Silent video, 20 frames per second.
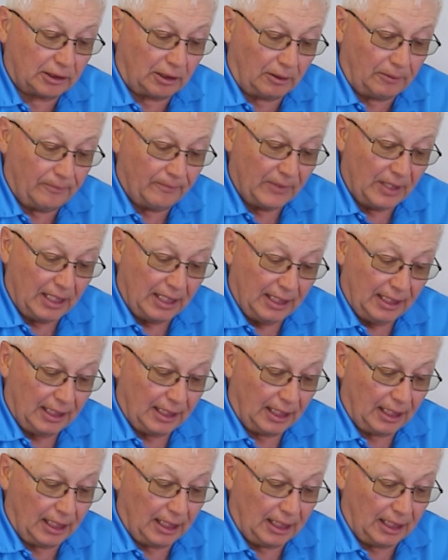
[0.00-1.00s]
So
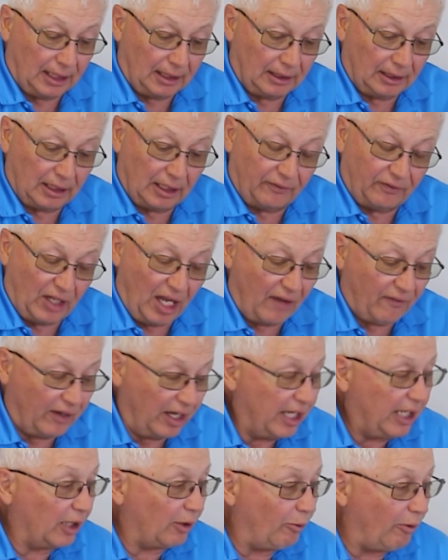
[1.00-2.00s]
if you have
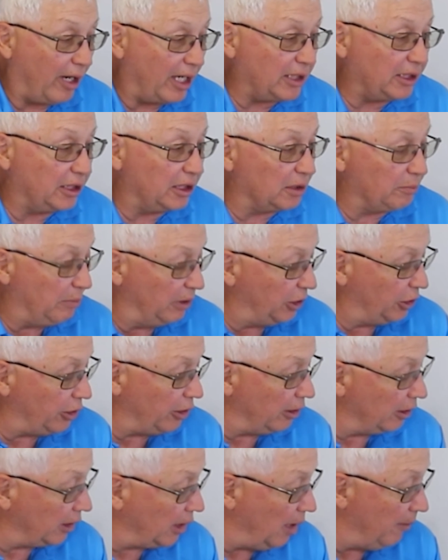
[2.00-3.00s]
any questions, be
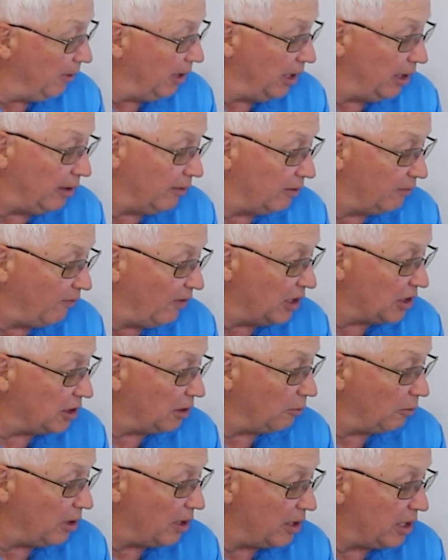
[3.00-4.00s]
sure and come in and
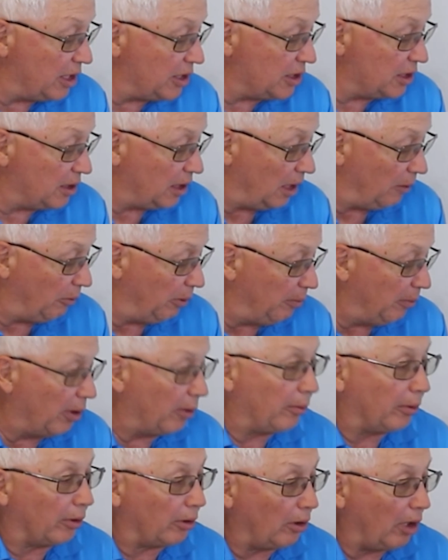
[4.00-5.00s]
visit with us.
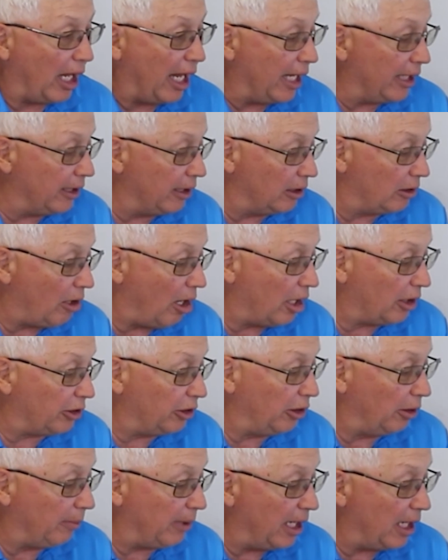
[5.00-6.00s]
We're glad to
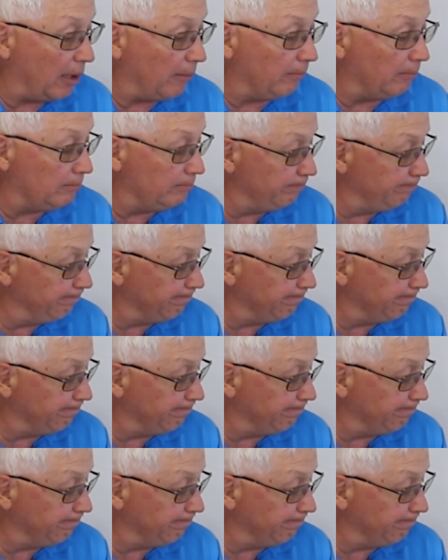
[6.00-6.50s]
talk to you about them.